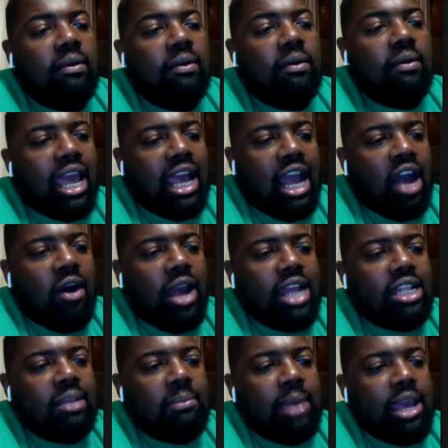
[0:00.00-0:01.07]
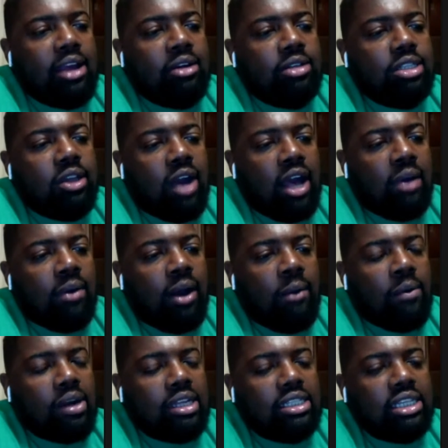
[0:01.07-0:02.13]
Like I don't hate the Bengals. So I
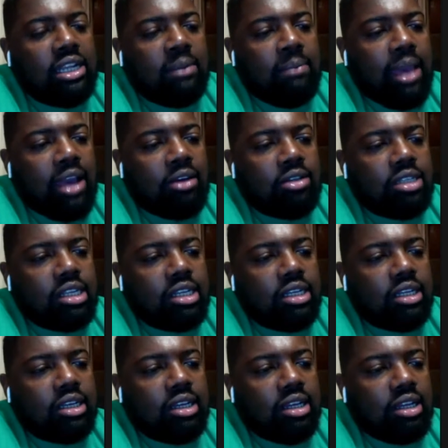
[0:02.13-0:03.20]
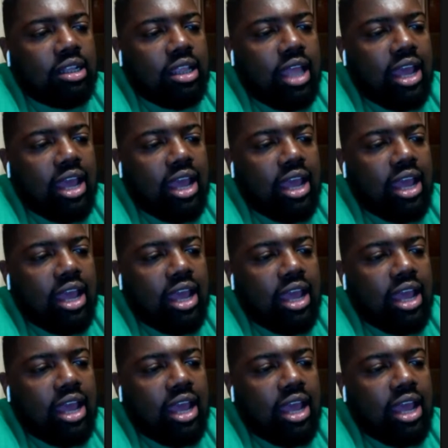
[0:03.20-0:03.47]
wanna see the Bengals look good.